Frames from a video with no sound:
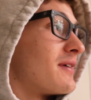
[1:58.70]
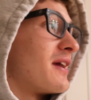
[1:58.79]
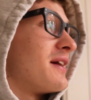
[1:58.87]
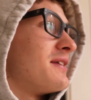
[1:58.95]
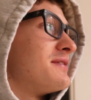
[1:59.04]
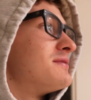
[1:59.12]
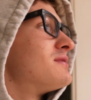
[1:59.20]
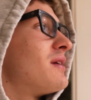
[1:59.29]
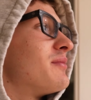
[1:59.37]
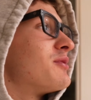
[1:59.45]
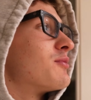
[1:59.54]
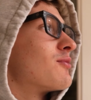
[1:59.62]
and
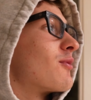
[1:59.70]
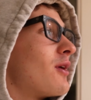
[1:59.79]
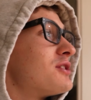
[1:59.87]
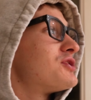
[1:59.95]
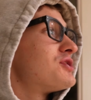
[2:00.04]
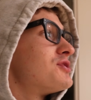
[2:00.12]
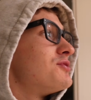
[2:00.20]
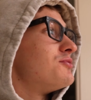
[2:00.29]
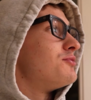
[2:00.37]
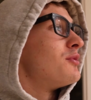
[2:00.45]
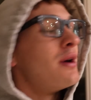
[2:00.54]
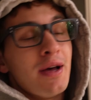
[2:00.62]
I'm gonna rush
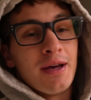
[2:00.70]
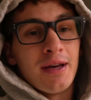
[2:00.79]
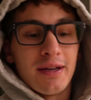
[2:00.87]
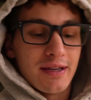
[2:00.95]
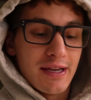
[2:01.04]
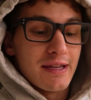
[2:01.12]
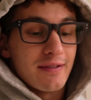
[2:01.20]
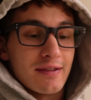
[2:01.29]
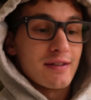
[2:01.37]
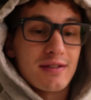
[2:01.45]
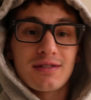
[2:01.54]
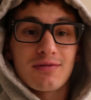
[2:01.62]
to eat
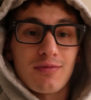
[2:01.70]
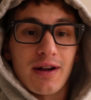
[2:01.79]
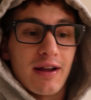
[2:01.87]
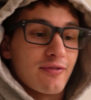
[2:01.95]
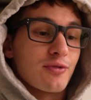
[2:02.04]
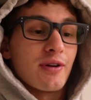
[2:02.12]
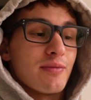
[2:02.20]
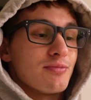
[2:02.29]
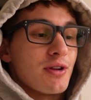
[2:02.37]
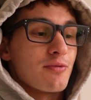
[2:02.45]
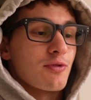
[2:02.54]
this right after I'm done